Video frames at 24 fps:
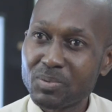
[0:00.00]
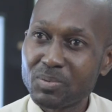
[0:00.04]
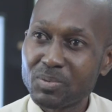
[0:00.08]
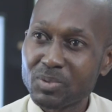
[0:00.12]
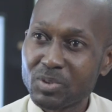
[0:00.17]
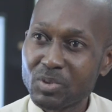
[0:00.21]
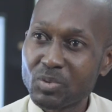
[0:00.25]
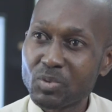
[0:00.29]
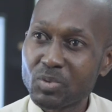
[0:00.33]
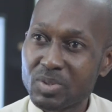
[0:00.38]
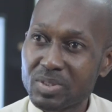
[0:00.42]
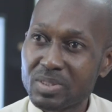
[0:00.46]

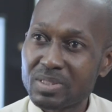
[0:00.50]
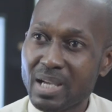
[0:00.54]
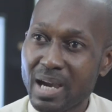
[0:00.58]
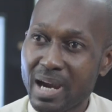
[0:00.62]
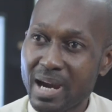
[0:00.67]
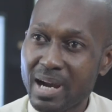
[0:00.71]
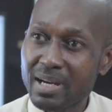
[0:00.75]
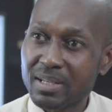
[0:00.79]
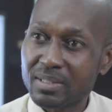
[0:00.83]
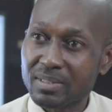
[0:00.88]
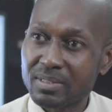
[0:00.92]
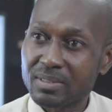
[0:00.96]
you
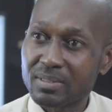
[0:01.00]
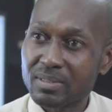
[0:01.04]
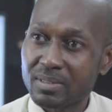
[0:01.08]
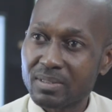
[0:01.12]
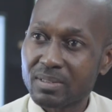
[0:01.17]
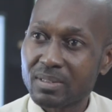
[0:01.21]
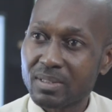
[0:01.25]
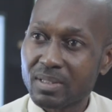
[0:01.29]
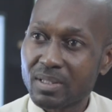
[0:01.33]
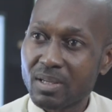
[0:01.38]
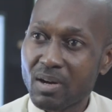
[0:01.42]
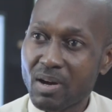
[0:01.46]
start
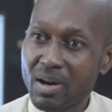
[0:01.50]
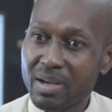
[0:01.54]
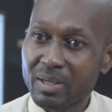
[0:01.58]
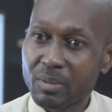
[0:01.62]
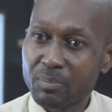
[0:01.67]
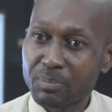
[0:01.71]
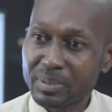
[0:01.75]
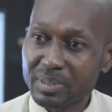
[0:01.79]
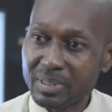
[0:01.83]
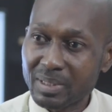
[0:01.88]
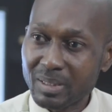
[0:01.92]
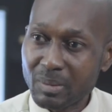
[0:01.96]
on a
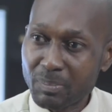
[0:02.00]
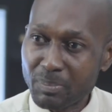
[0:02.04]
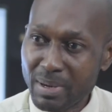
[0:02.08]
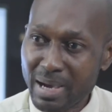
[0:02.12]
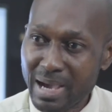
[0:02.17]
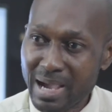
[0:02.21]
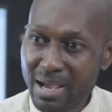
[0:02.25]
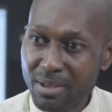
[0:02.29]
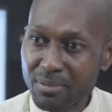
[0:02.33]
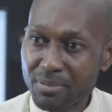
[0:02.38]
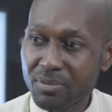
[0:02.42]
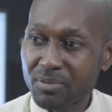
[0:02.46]
particular
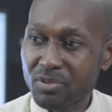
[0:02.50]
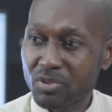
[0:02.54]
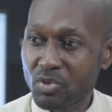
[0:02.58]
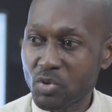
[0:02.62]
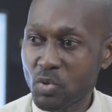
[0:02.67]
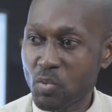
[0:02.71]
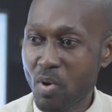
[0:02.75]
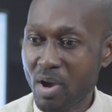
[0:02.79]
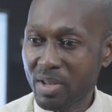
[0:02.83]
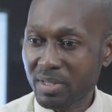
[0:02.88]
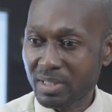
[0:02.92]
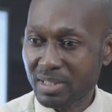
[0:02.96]
path, you
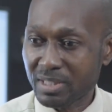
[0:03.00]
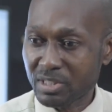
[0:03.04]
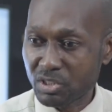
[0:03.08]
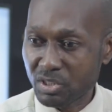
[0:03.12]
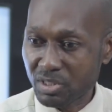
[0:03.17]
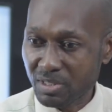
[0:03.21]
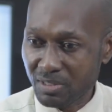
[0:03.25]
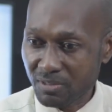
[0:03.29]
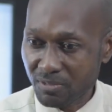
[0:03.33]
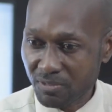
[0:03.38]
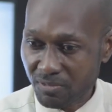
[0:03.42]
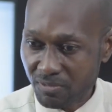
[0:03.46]
want to
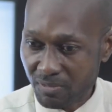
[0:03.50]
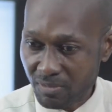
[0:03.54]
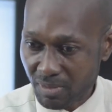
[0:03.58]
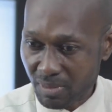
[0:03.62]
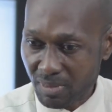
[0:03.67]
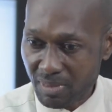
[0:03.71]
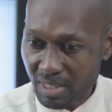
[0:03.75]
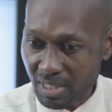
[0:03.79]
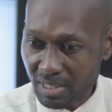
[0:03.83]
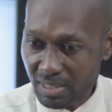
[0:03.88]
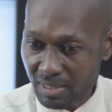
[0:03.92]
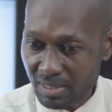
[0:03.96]
achieve
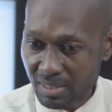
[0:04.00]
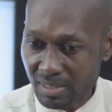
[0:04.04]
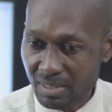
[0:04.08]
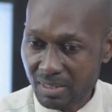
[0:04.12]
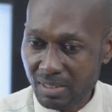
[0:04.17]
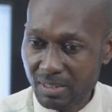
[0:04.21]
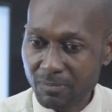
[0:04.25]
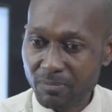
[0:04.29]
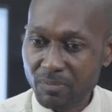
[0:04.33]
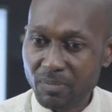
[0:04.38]
this.